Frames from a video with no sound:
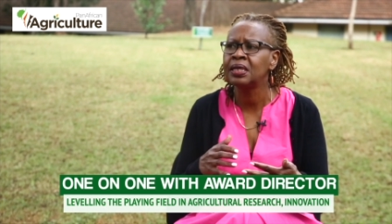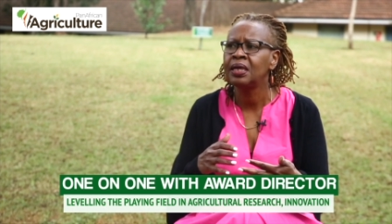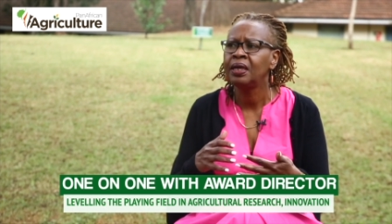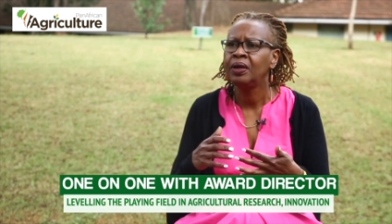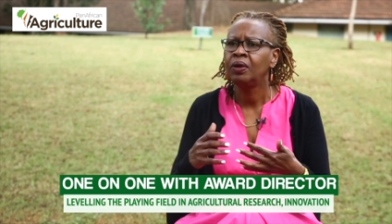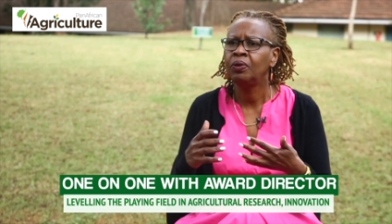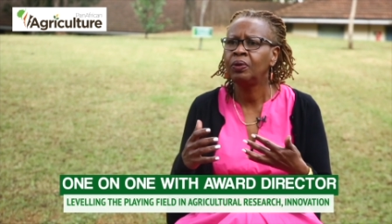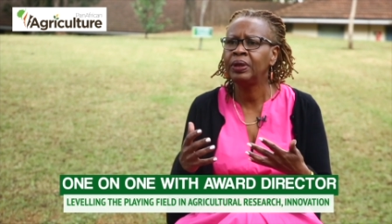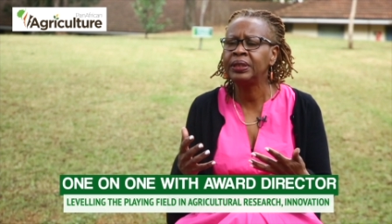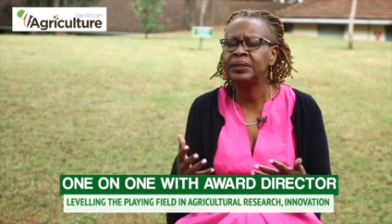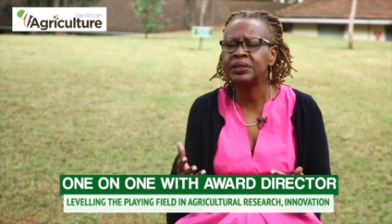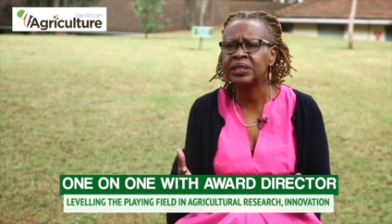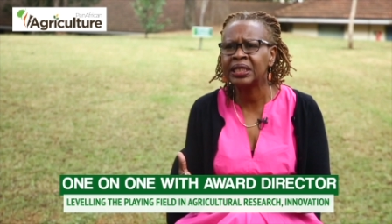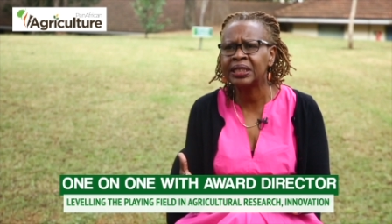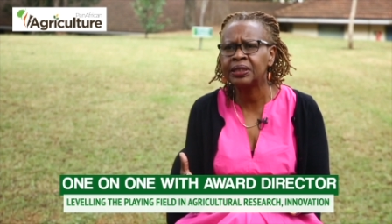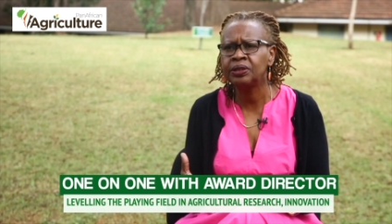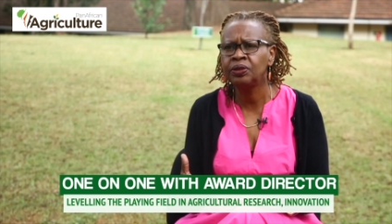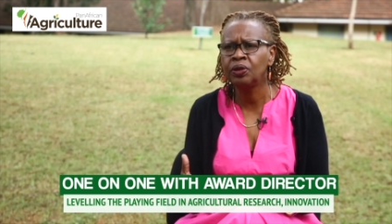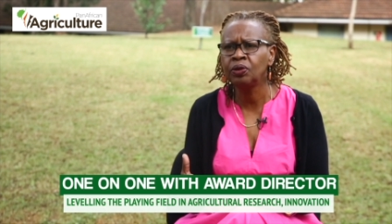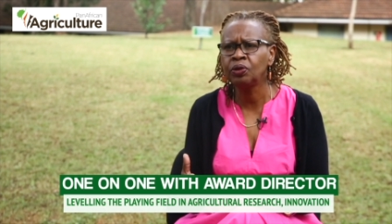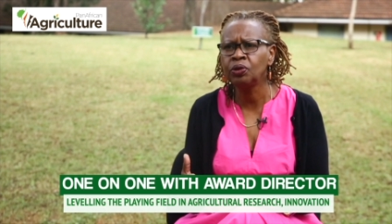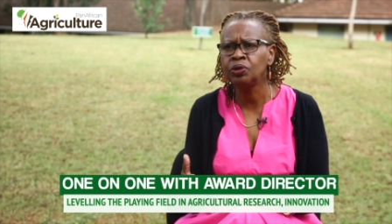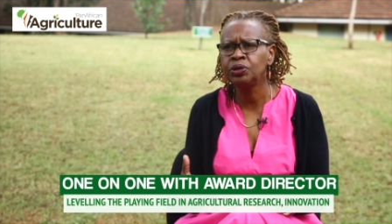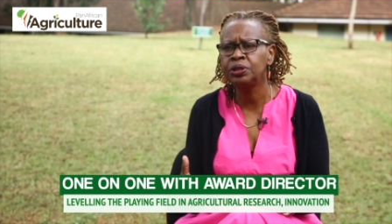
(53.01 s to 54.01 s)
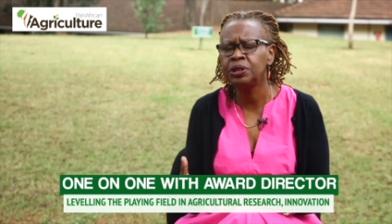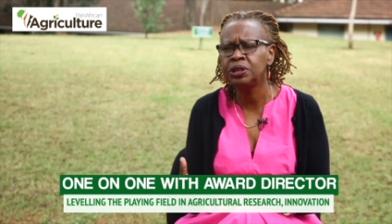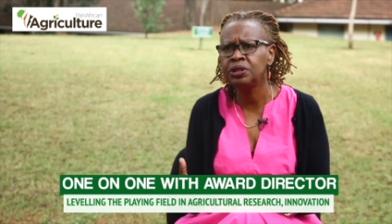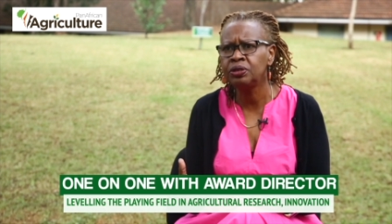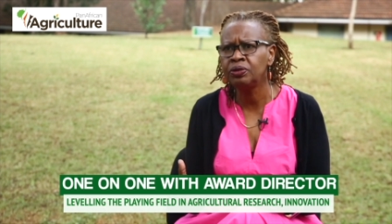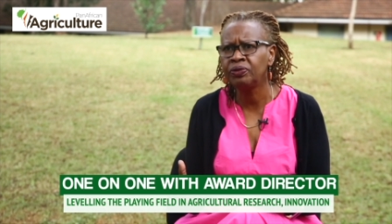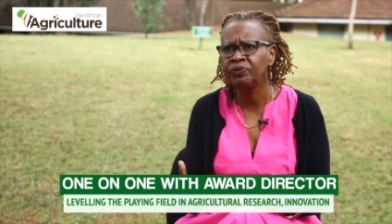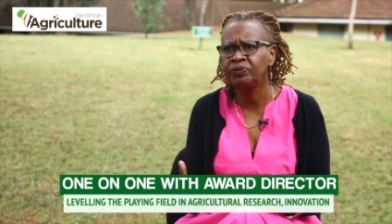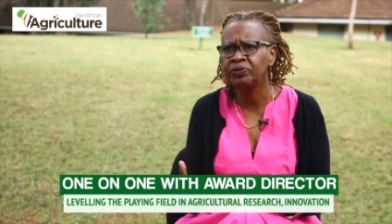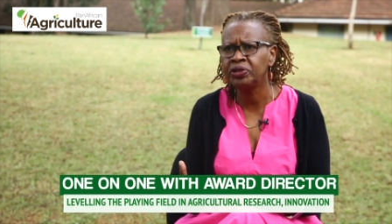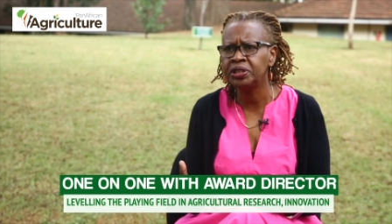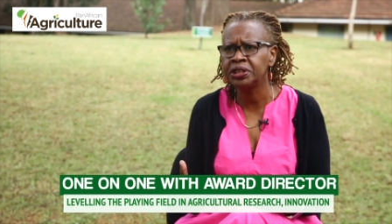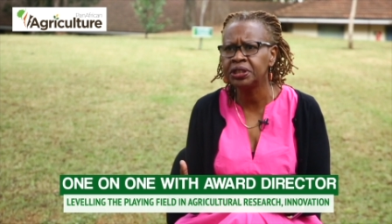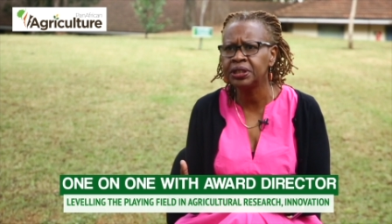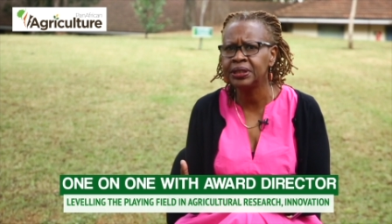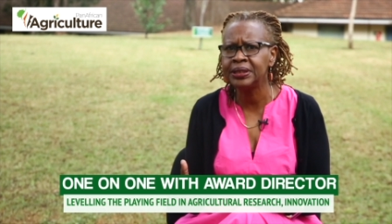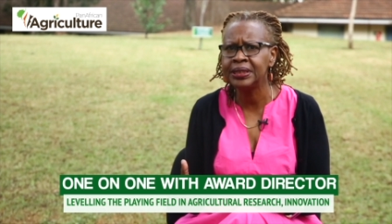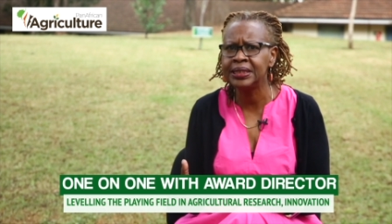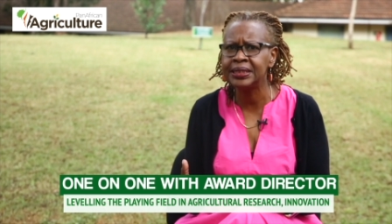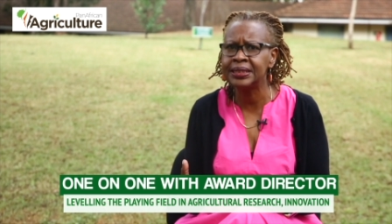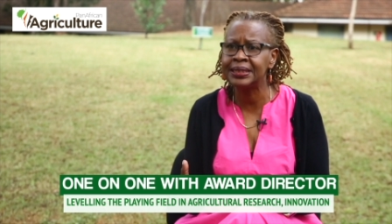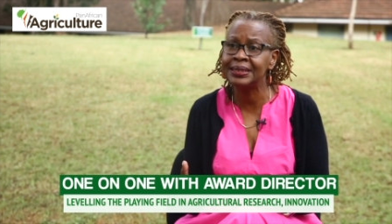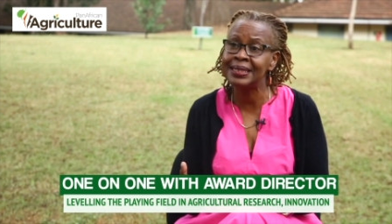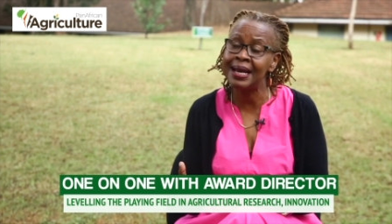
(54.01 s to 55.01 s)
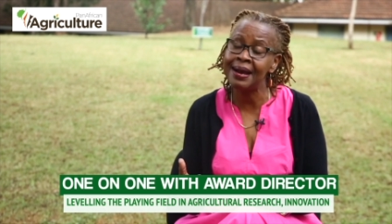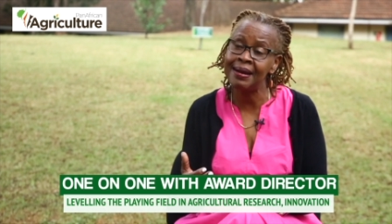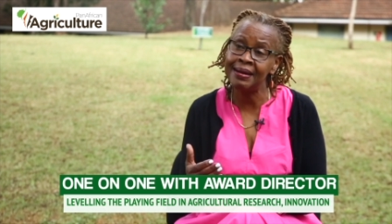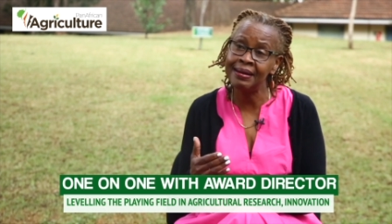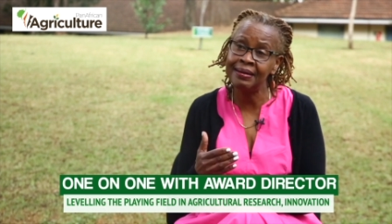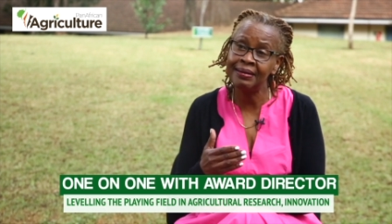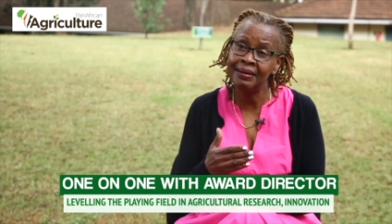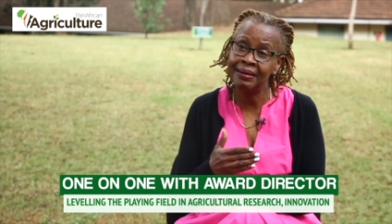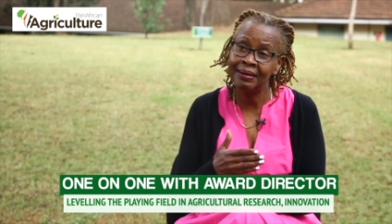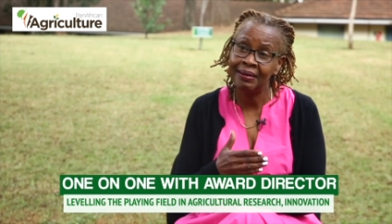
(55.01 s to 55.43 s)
when technology innovation is done,